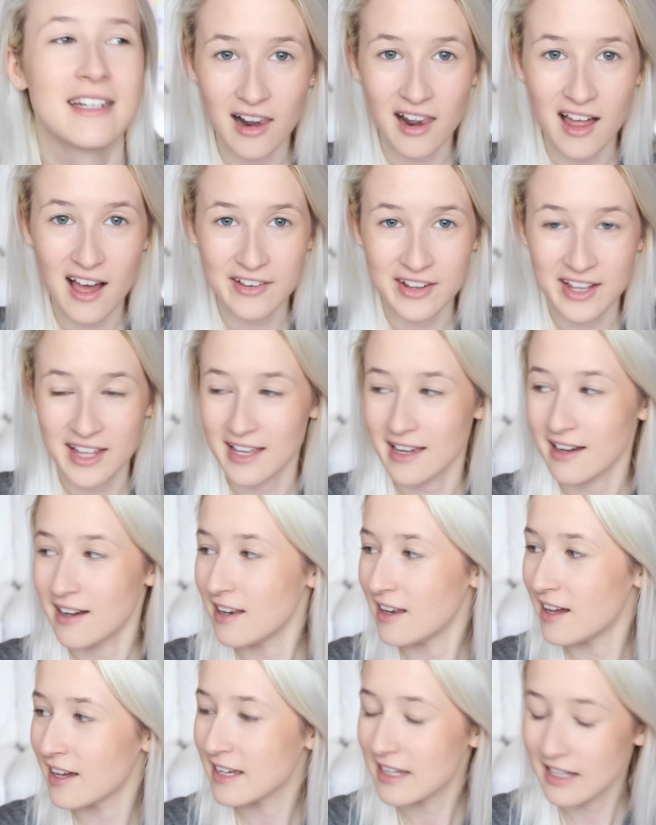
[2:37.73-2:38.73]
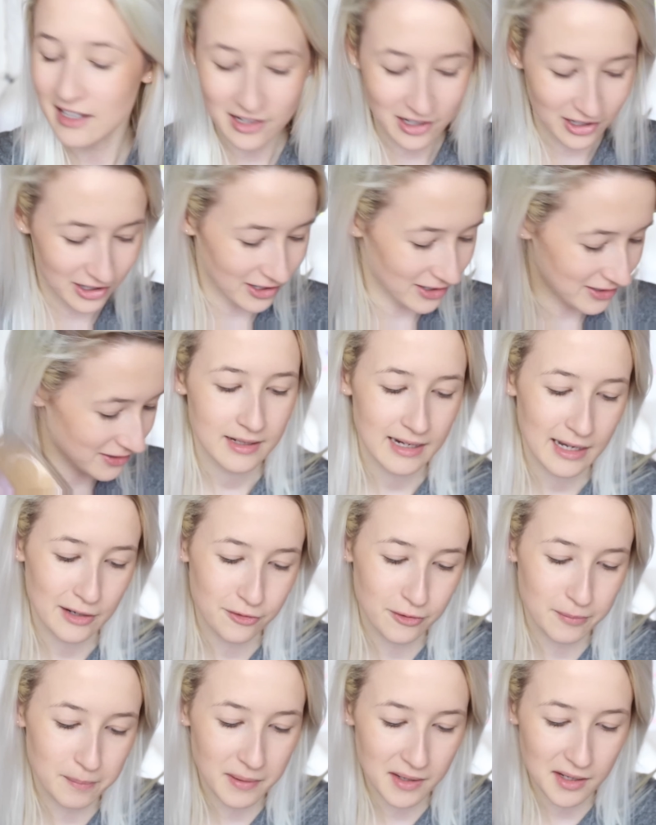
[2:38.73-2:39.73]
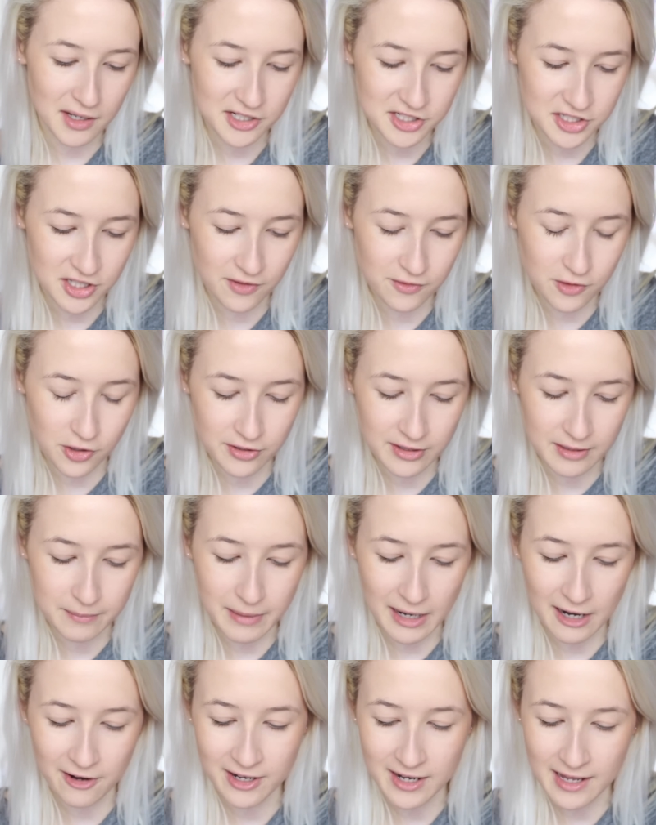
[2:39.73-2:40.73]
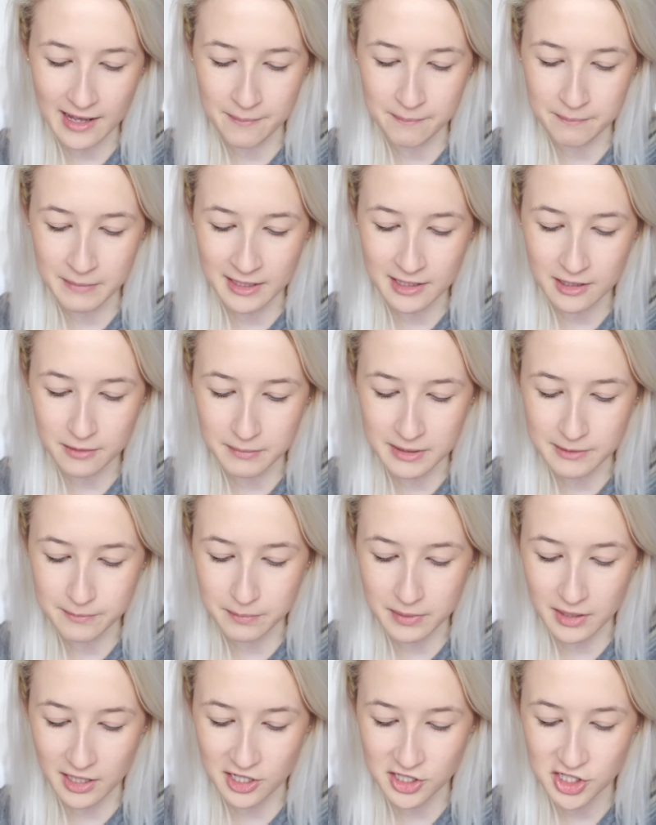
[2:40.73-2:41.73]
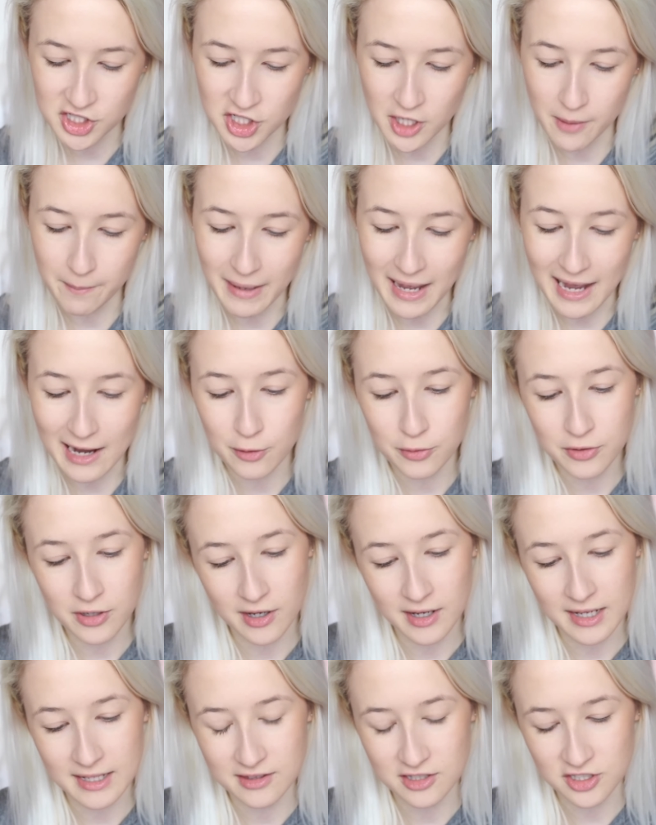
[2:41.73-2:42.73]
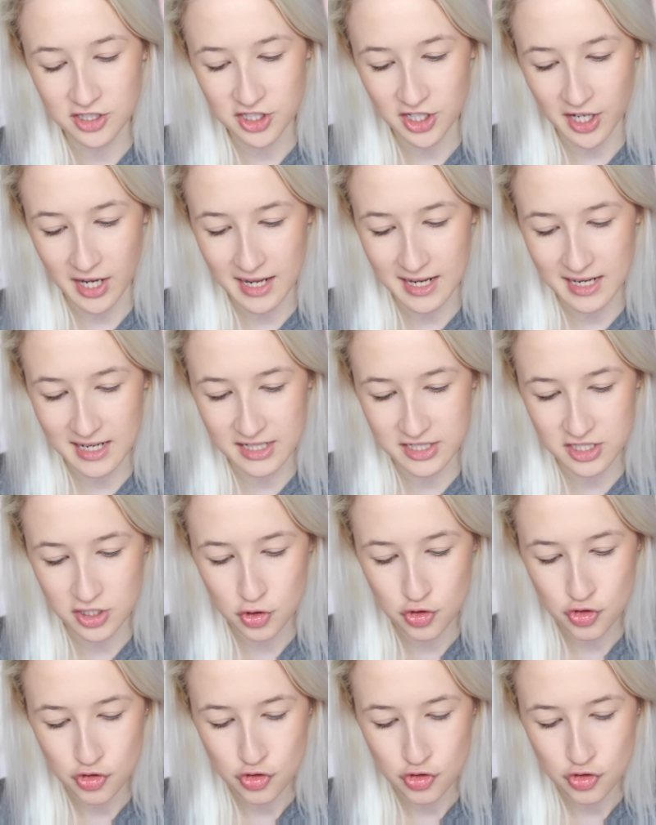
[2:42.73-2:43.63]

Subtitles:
I like it a lot. Now for blush, I've got the Barry M Make Me Blush Powder in the shade.